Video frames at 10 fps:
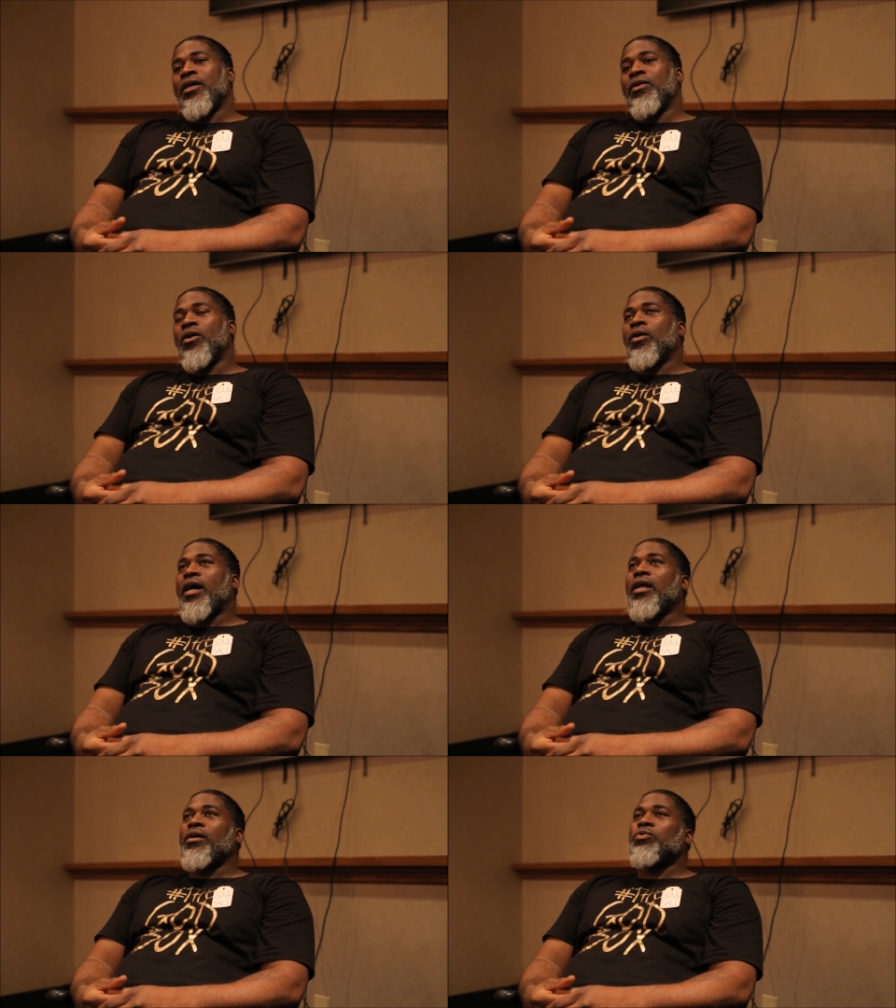You know,
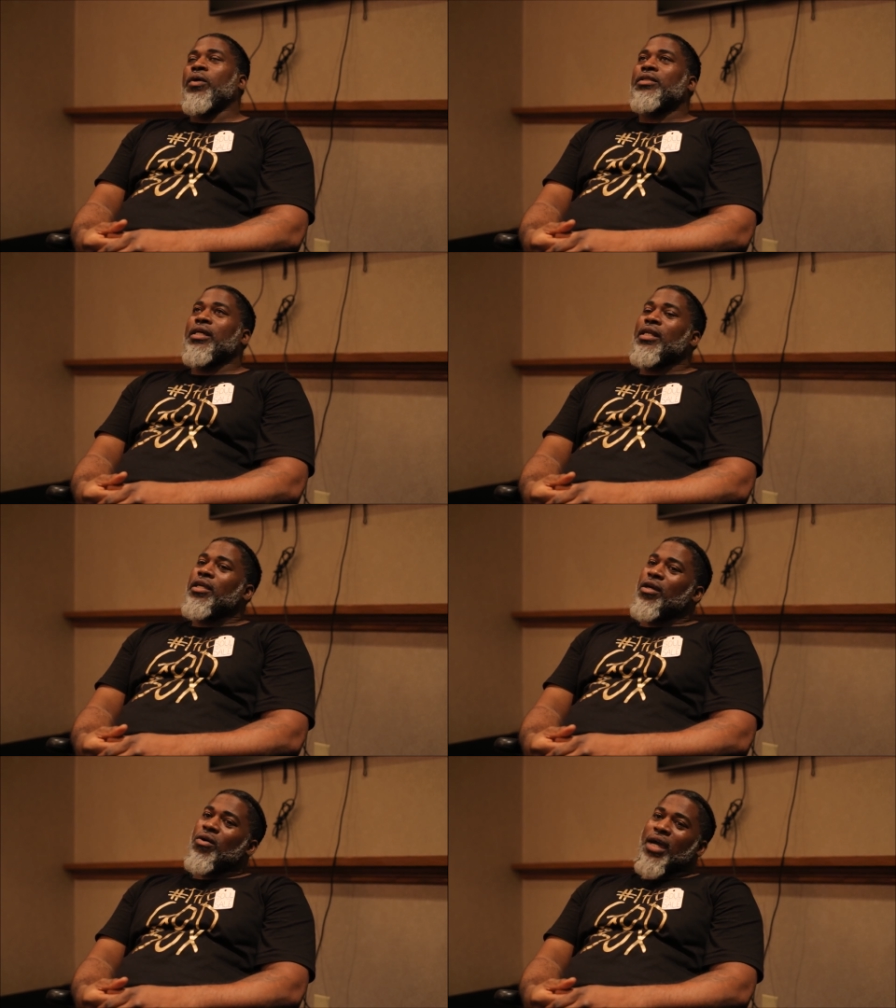that, that's one thing
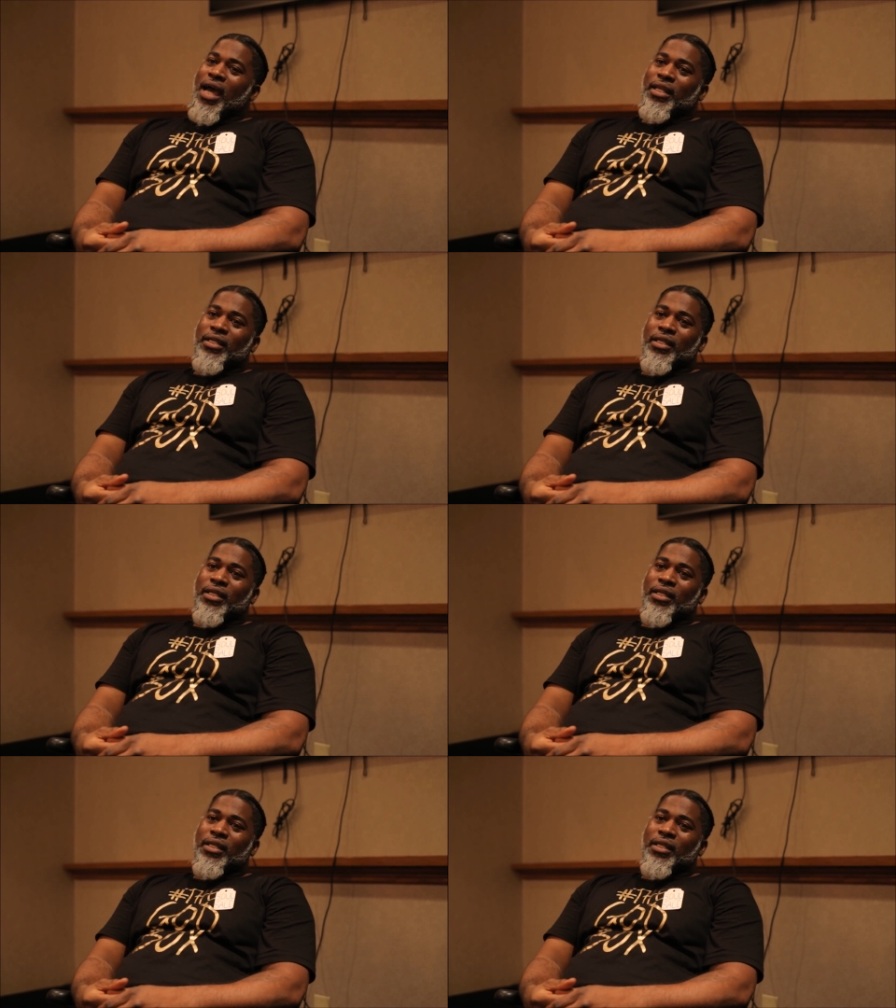that Yo Gotti